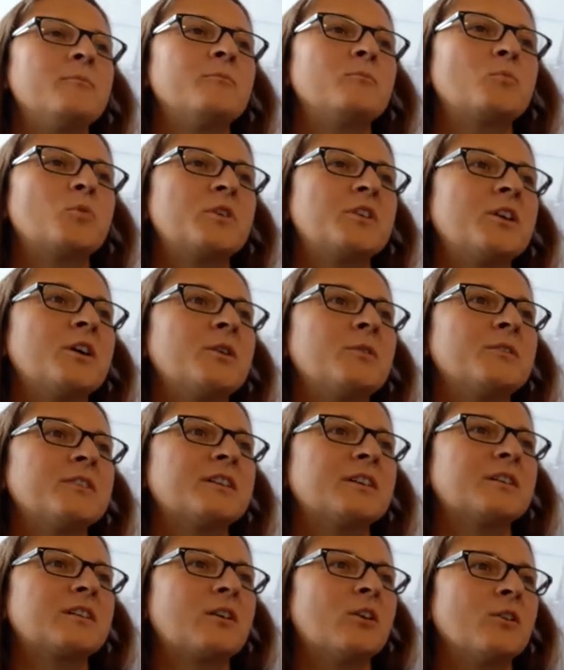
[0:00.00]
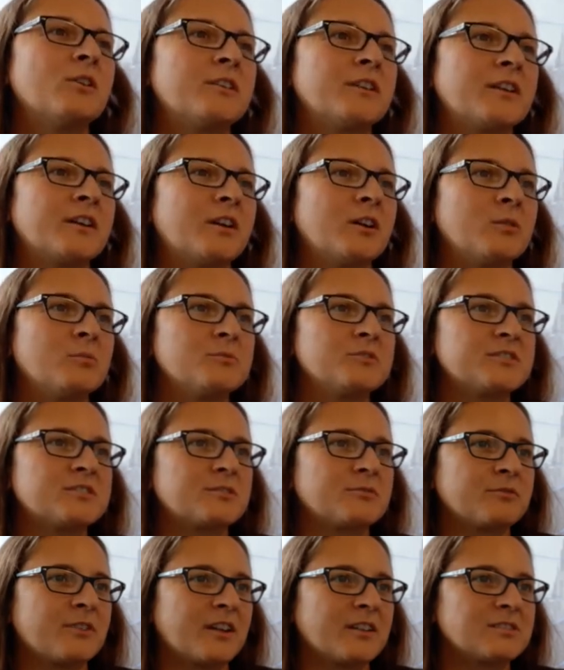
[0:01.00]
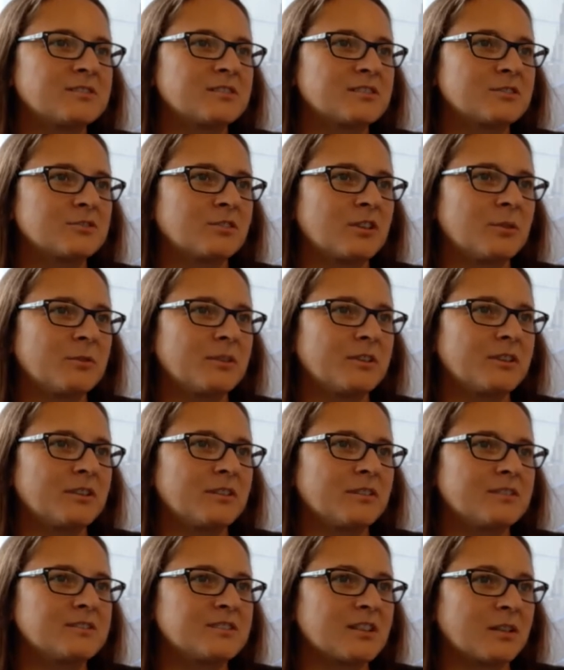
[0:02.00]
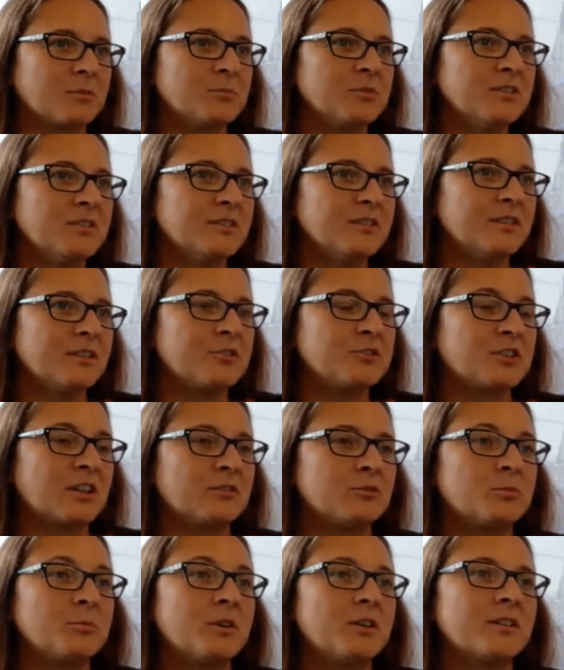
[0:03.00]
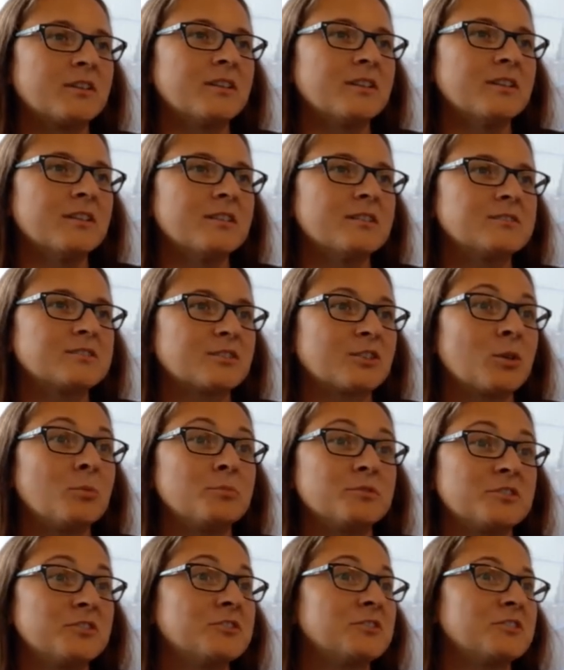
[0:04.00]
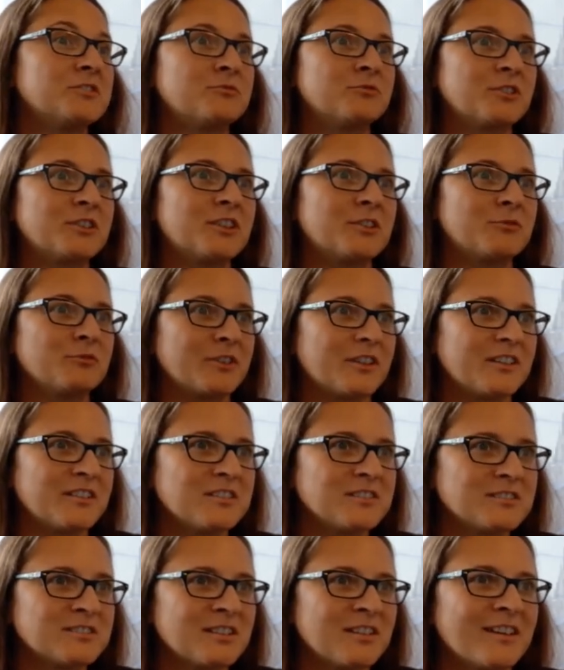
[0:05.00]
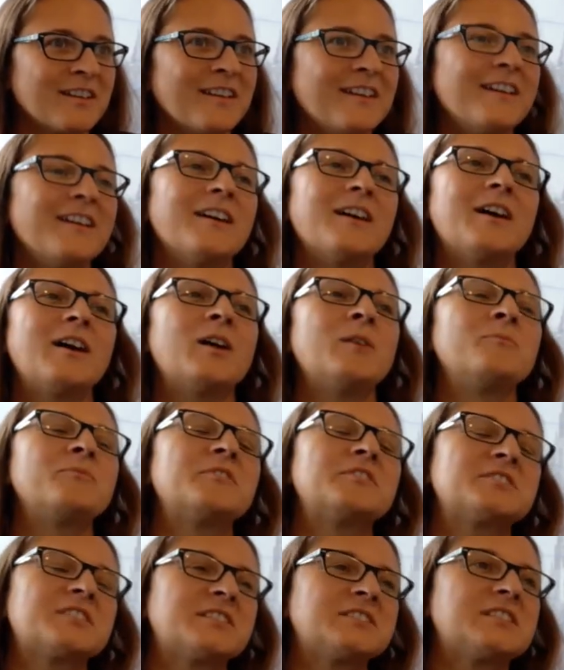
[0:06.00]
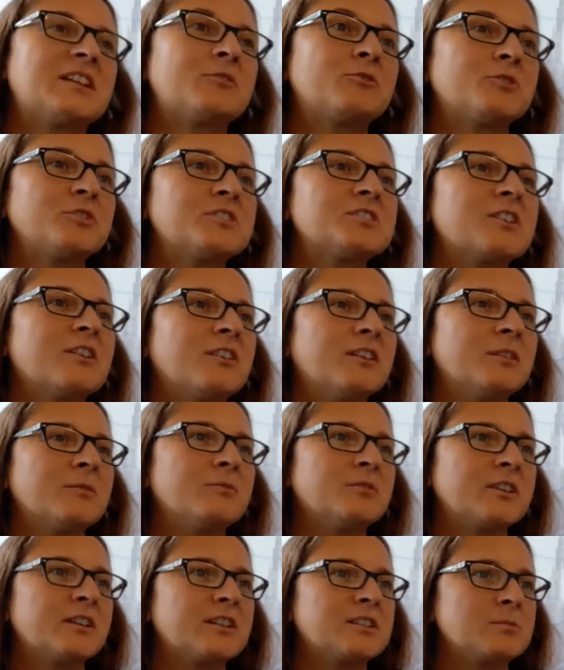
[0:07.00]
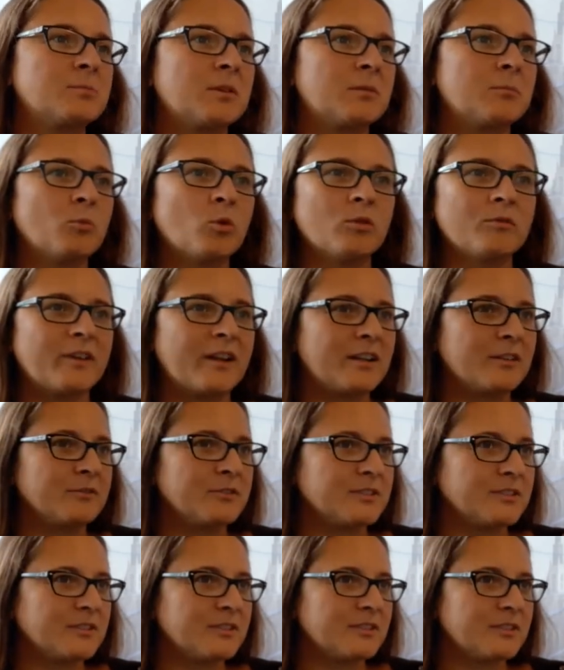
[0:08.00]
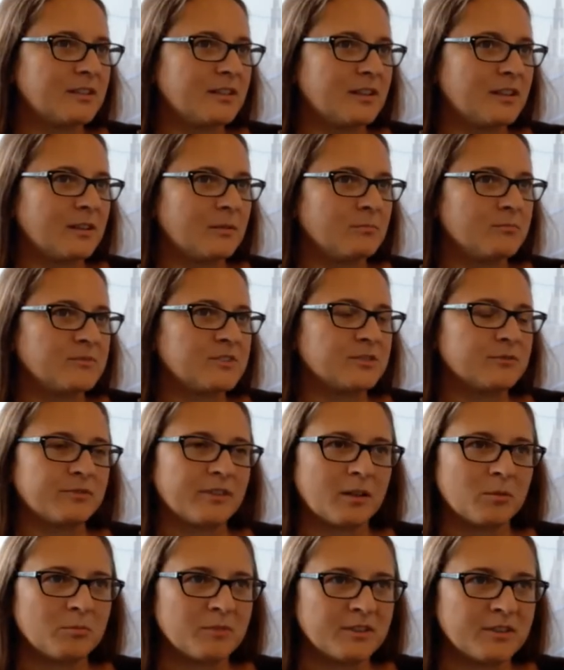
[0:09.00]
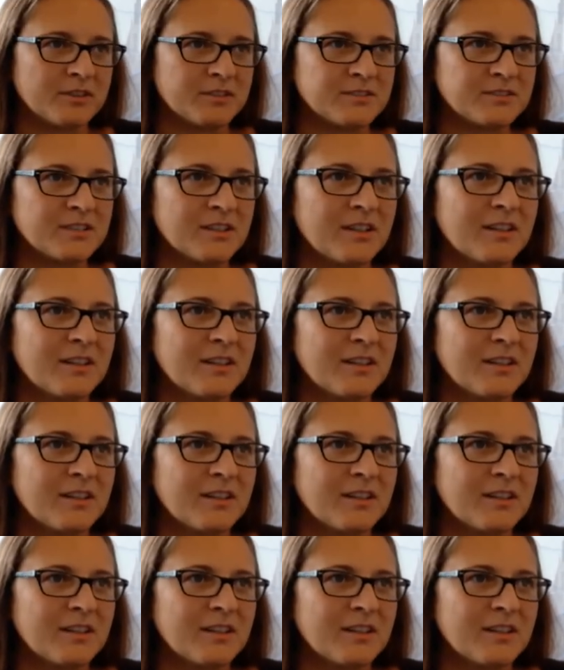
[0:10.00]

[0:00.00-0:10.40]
We know that holiday homes is the fastest growing segment in the travel market, so competition is really fierce. So there's never a time really to be more relevant to families